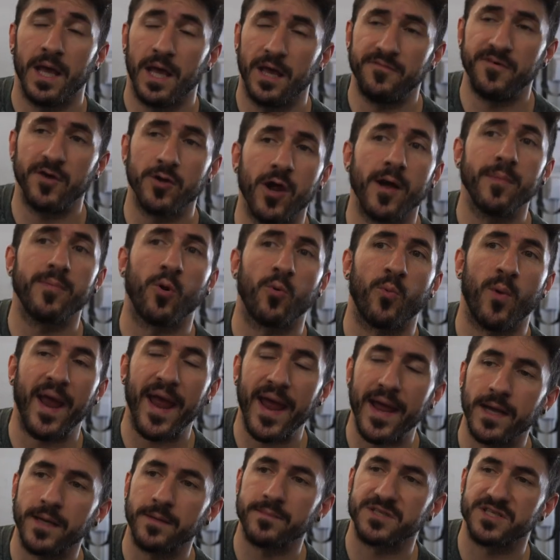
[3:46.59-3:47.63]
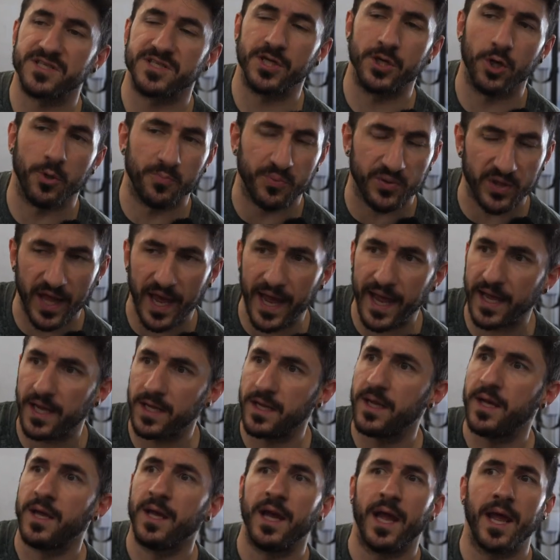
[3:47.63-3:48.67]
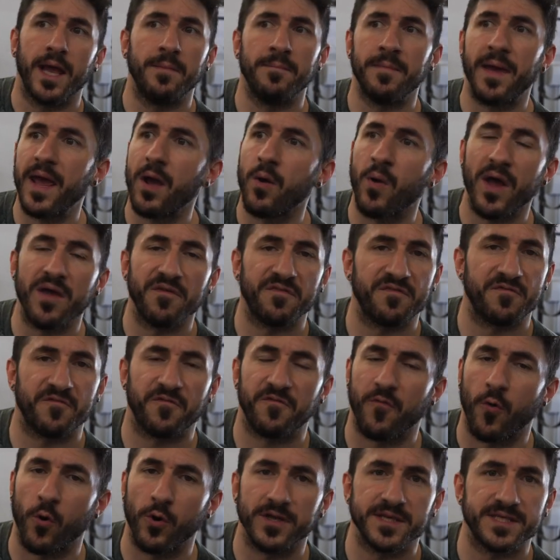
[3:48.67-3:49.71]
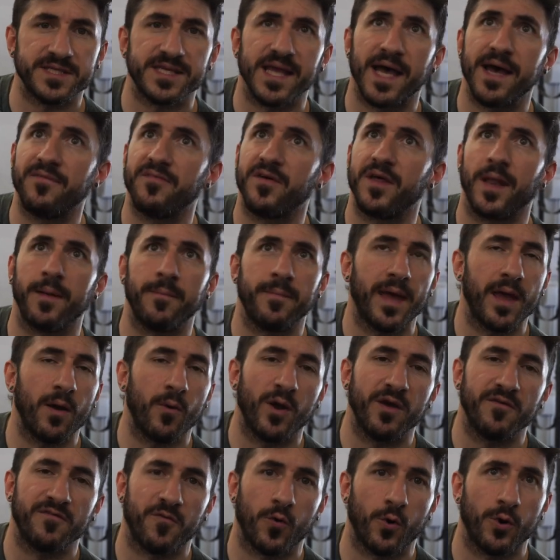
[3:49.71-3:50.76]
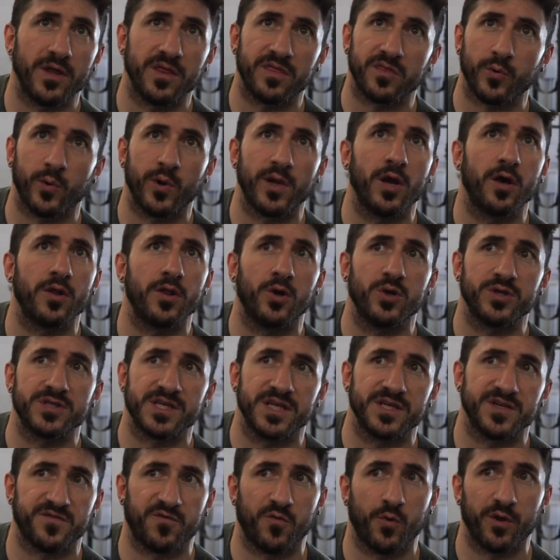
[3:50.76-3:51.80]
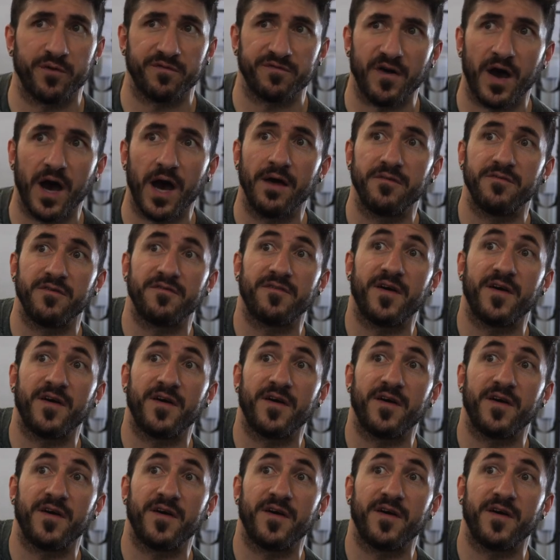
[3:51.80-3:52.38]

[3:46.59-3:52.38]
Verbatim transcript: If you grab a random steel plate, it may weigh 47, it may weigh 43, although it says 45.